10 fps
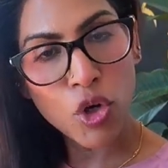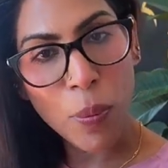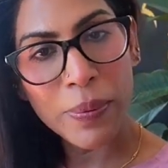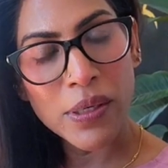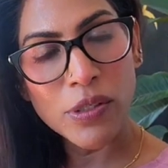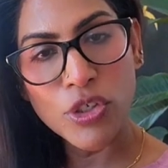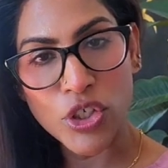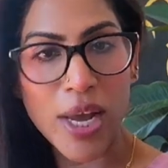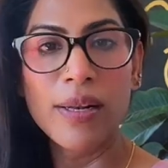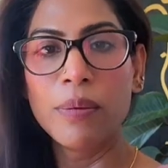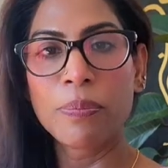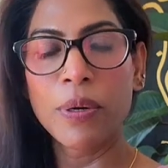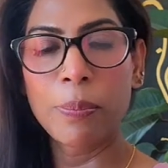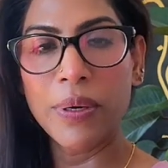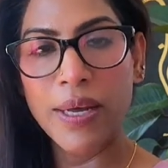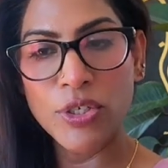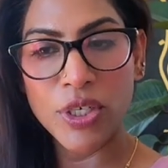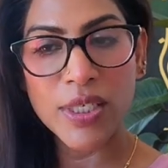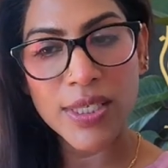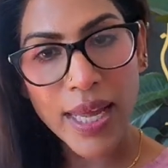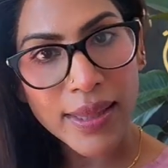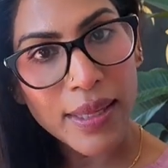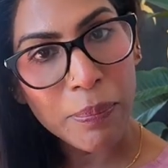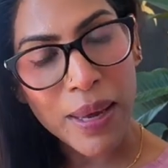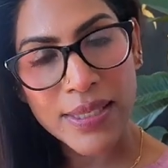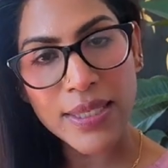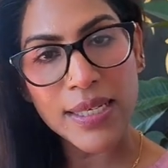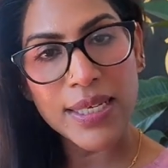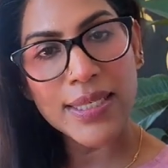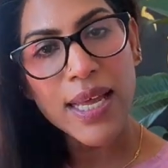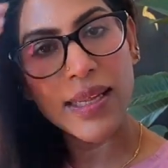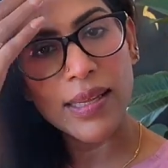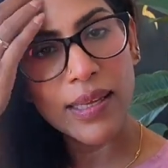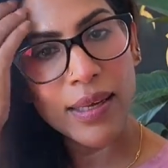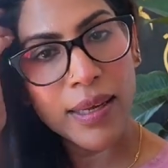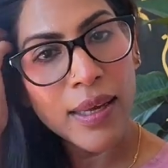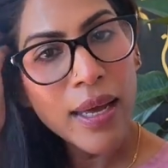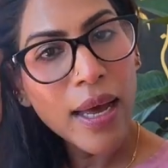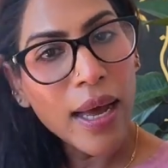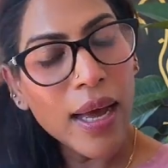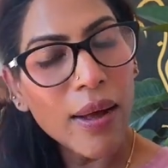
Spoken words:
topical gel preparations, then the pessaries and the